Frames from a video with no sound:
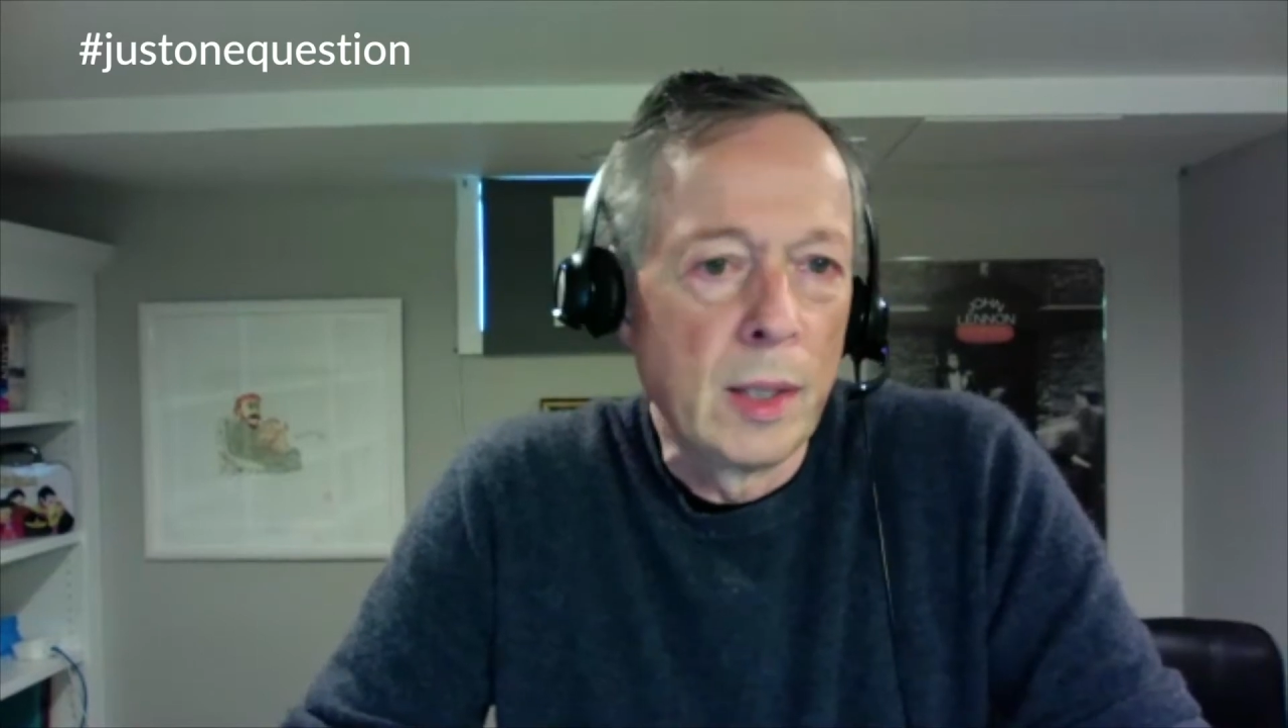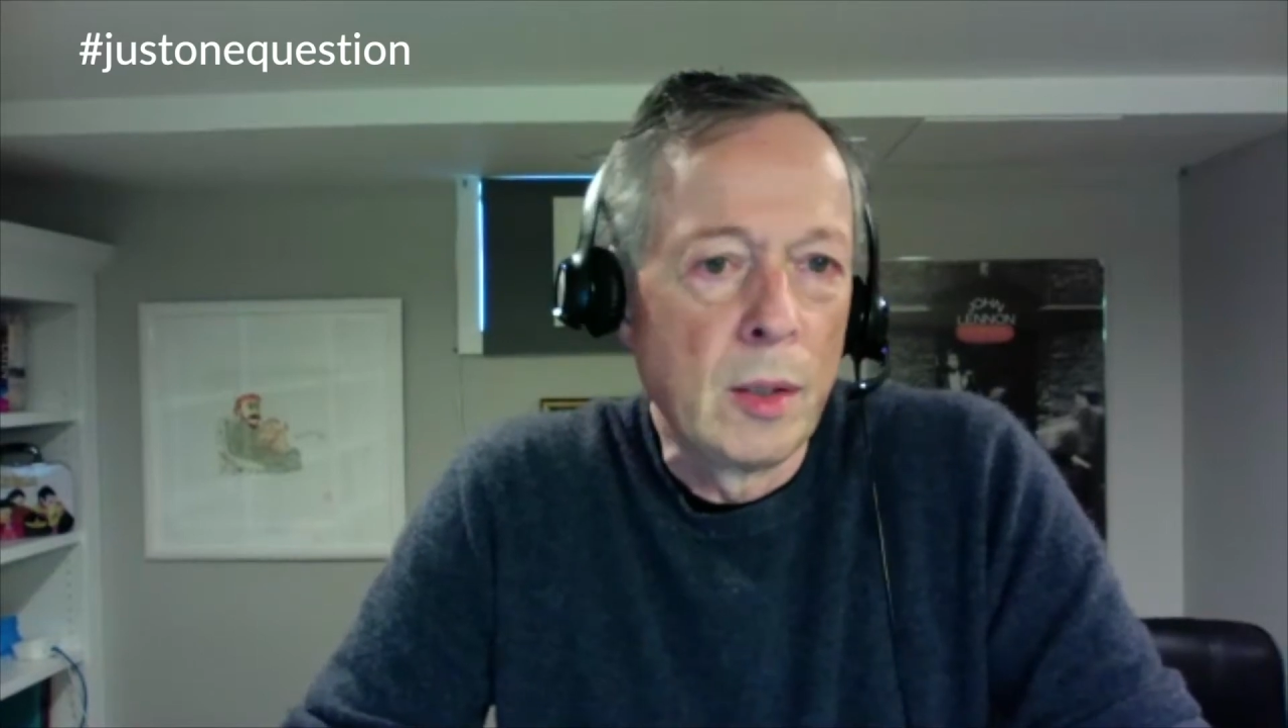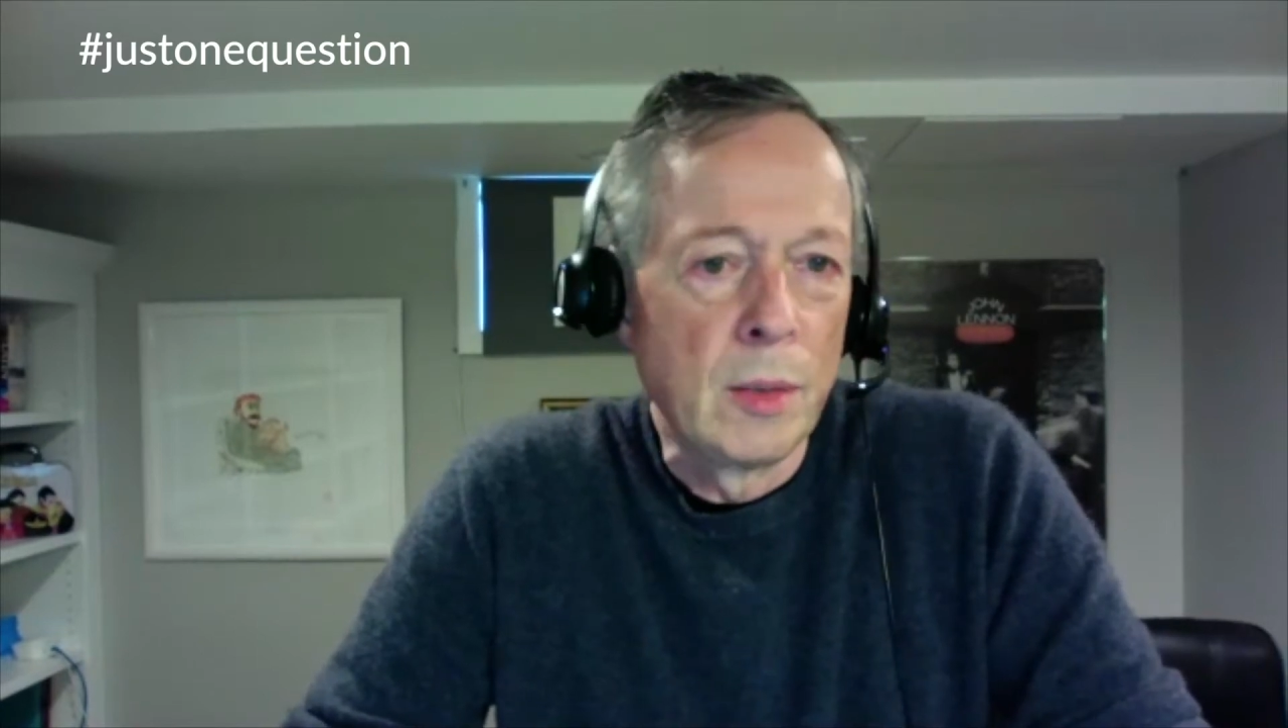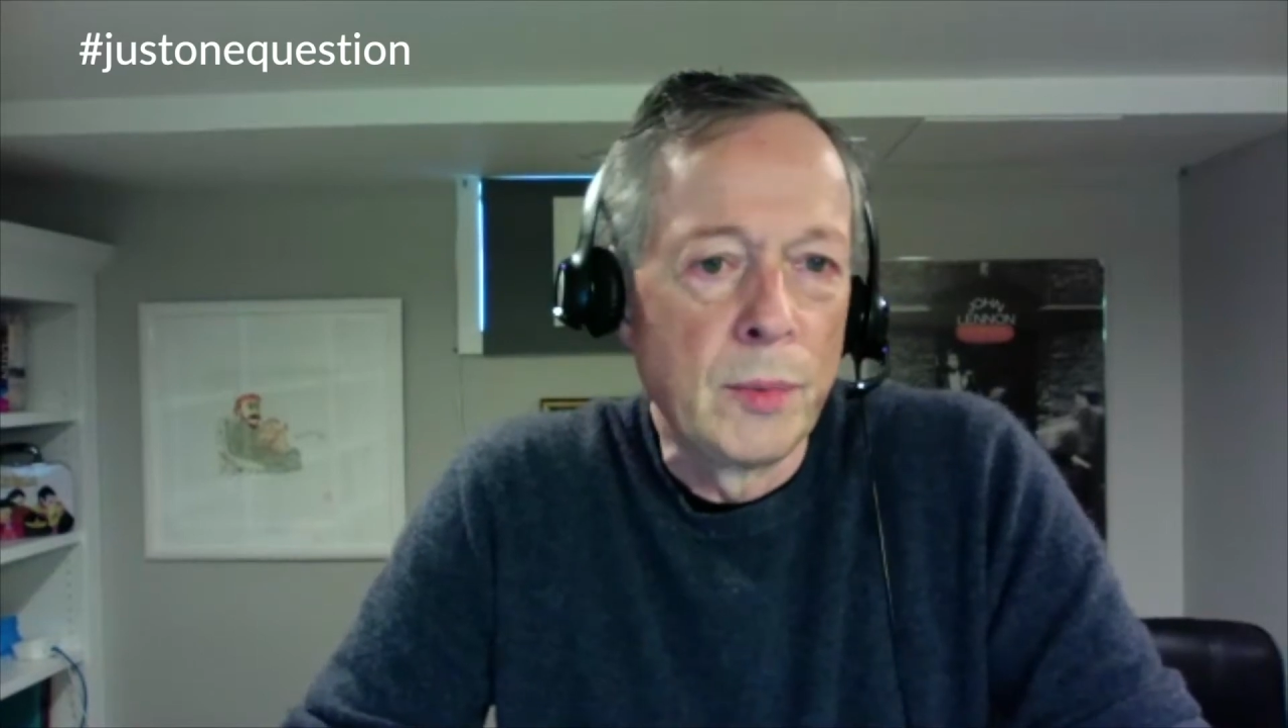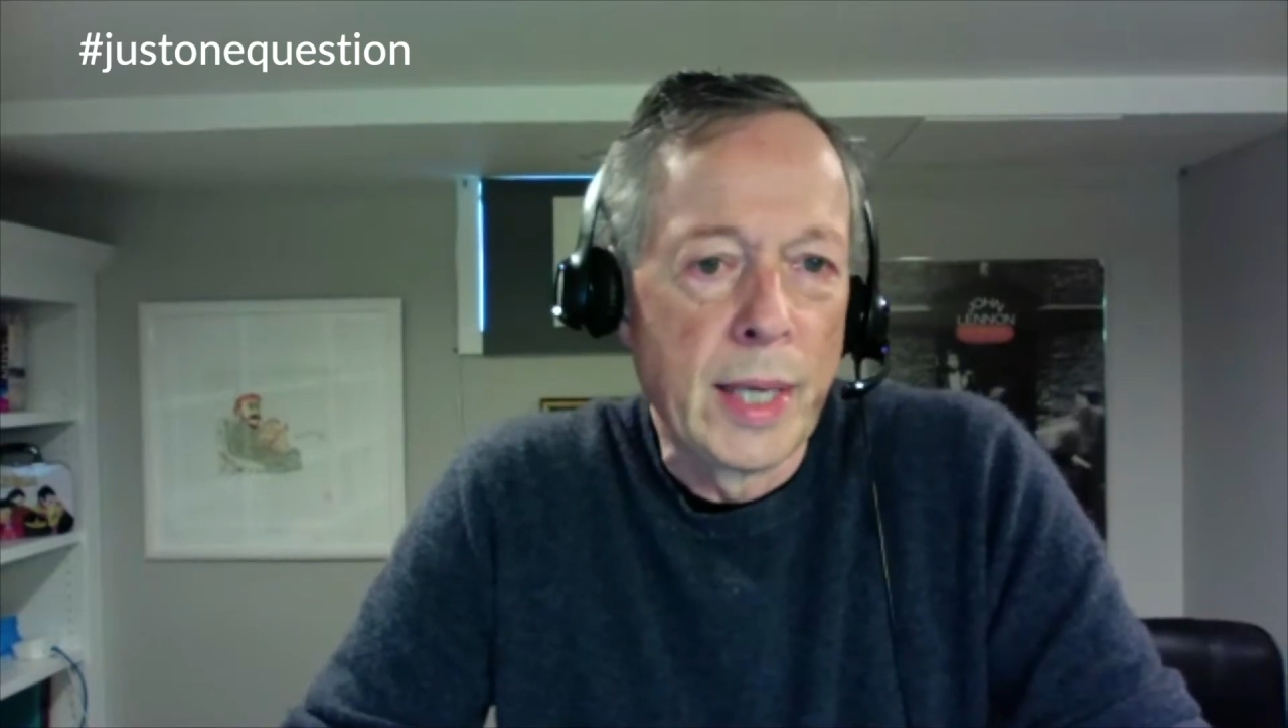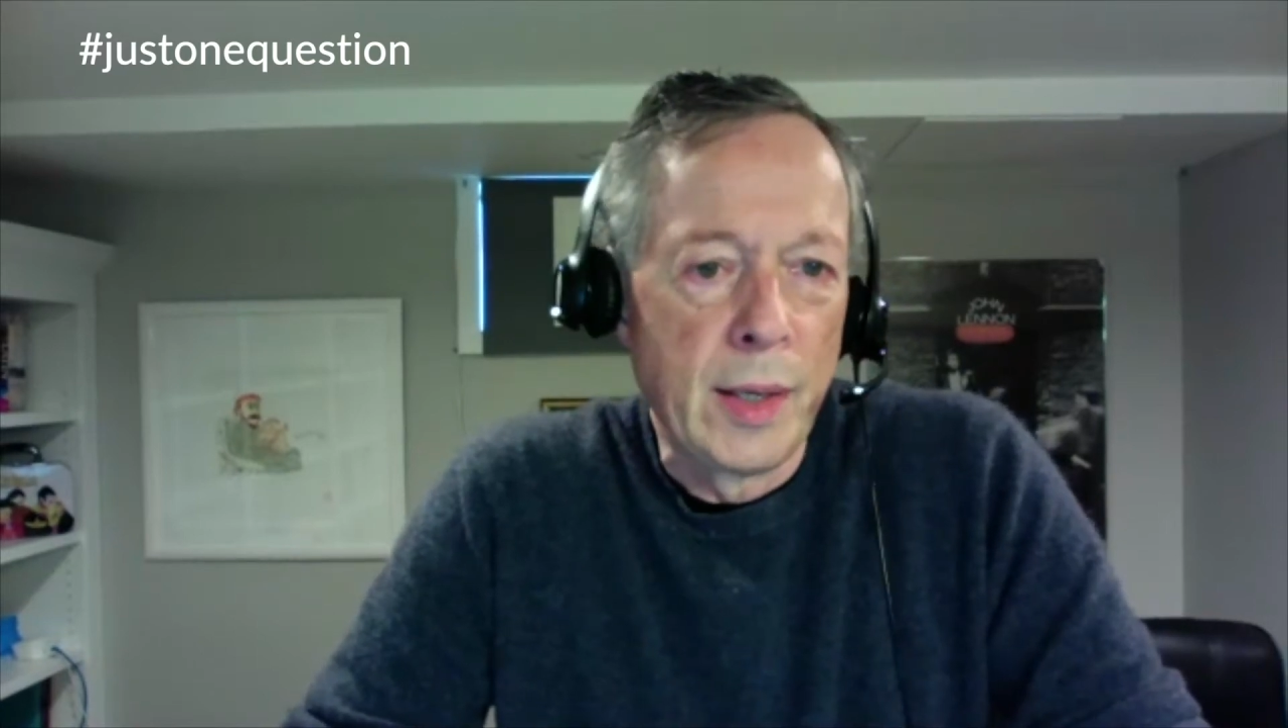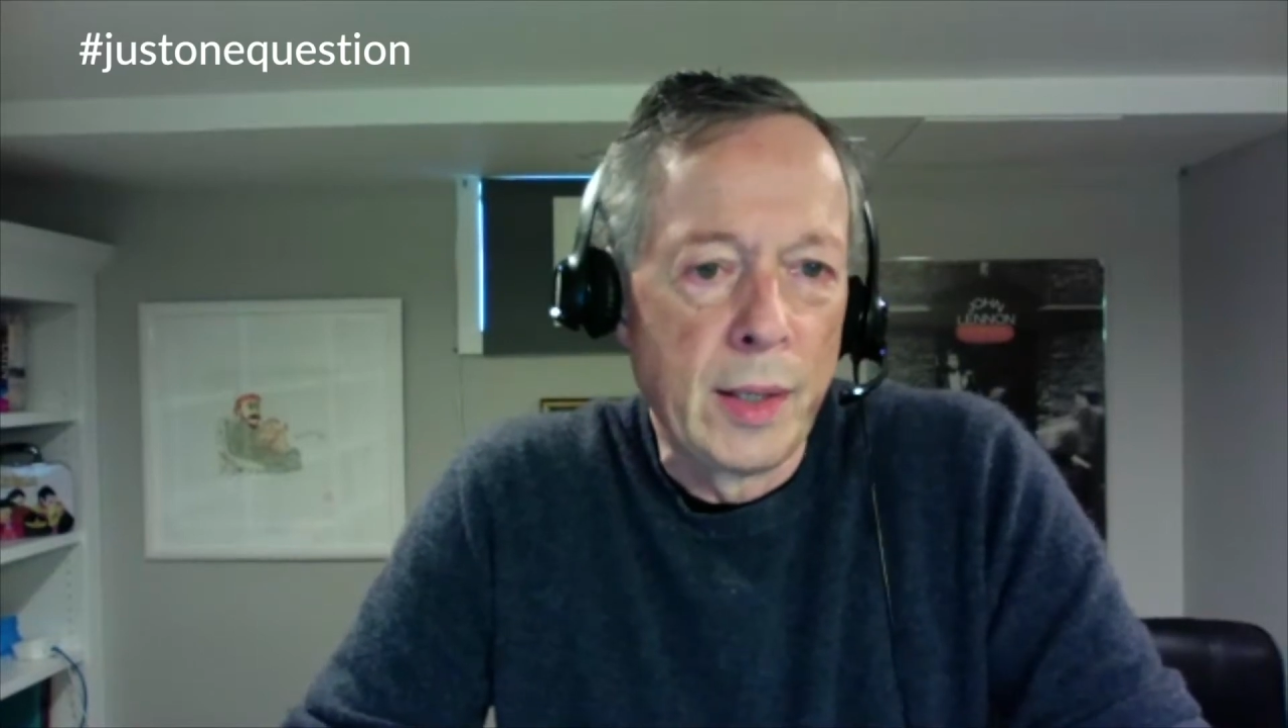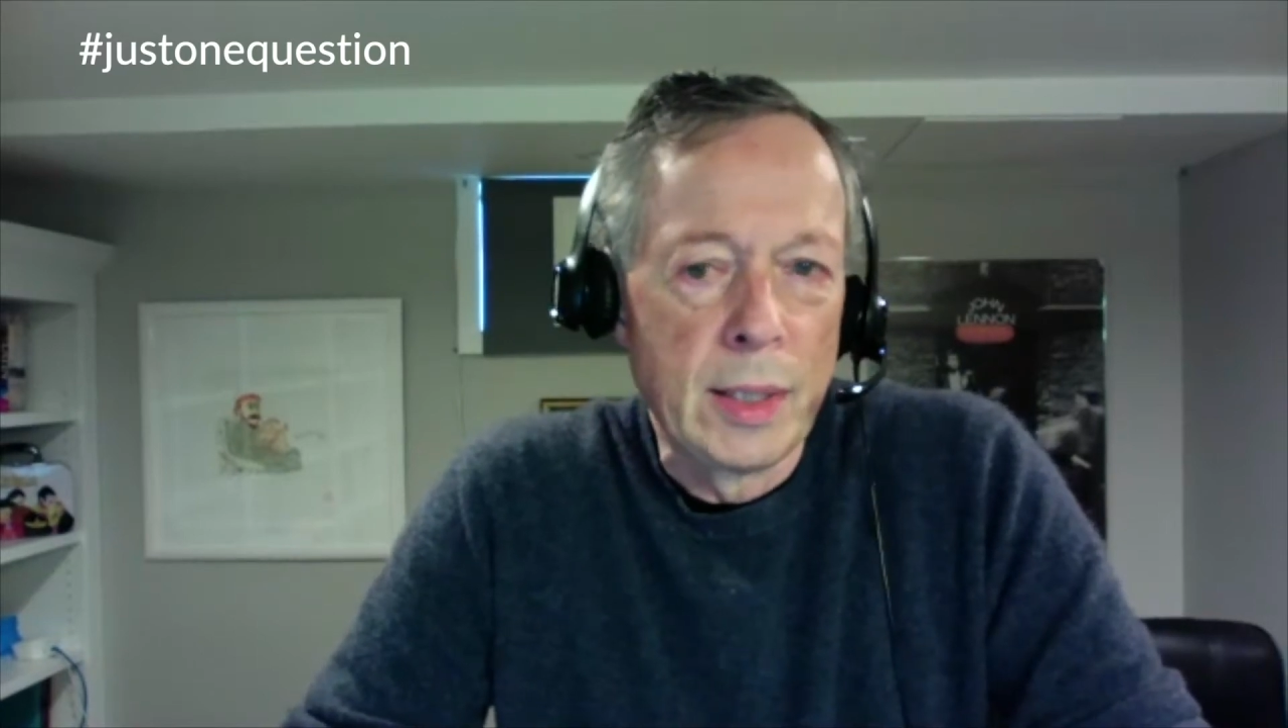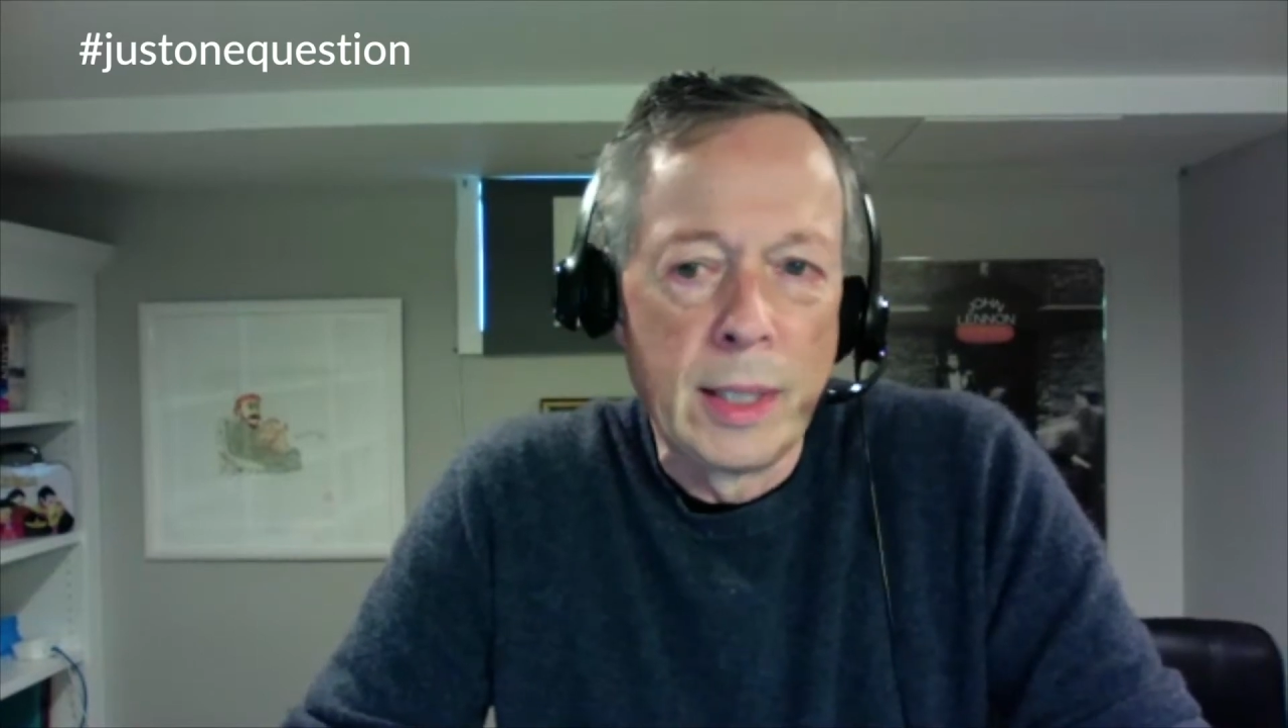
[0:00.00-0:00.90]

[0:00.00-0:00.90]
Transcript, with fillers: along without it.